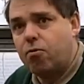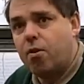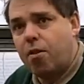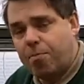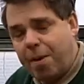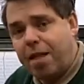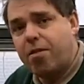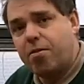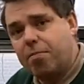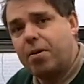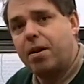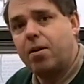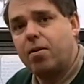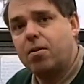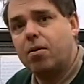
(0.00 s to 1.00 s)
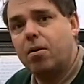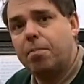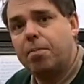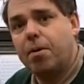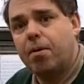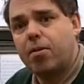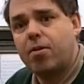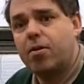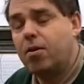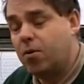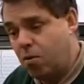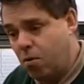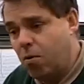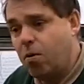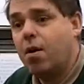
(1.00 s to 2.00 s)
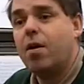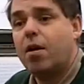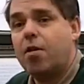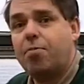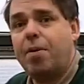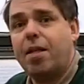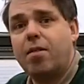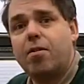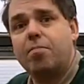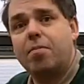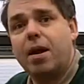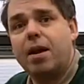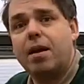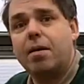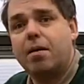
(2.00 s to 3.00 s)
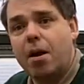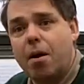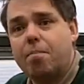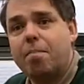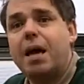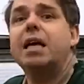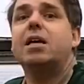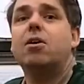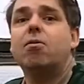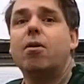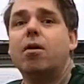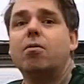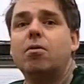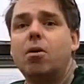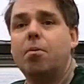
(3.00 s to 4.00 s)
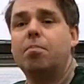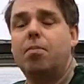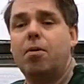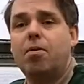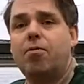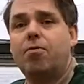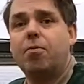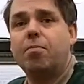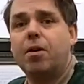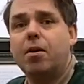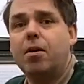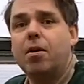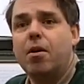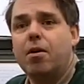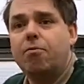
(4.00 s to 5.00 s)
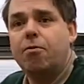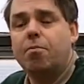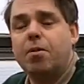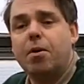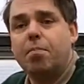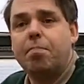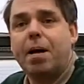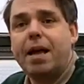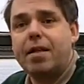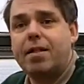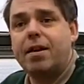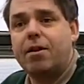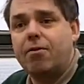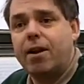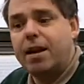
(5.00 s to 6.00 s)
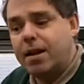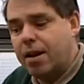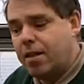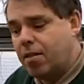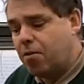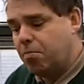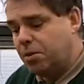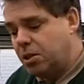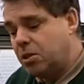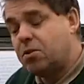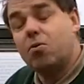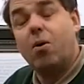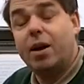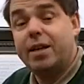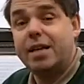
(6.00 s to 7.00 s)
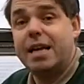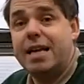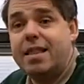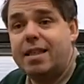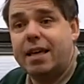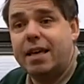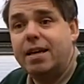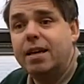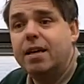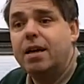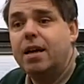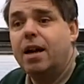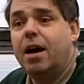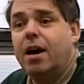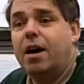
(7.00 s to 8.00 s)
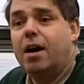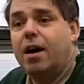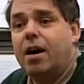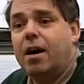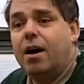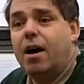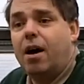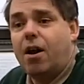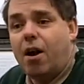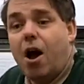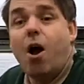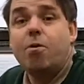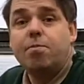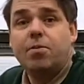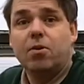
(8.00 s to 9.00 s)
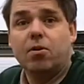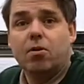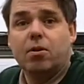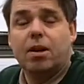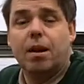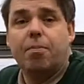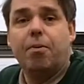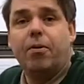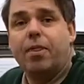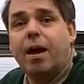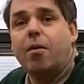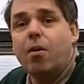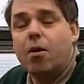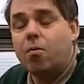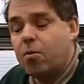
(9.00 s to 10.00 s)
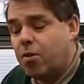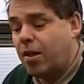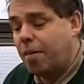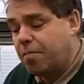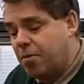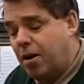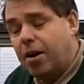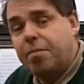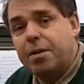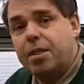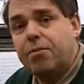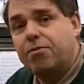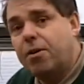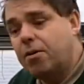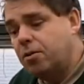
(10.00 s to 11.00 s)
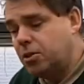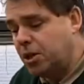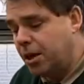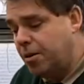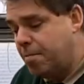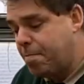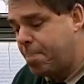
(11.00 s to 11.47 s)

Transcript: spend some money on compost, or spend some money and make your own compost from the base ingredients, which is quite easy. And I hope to do a clip on that sometime in the future.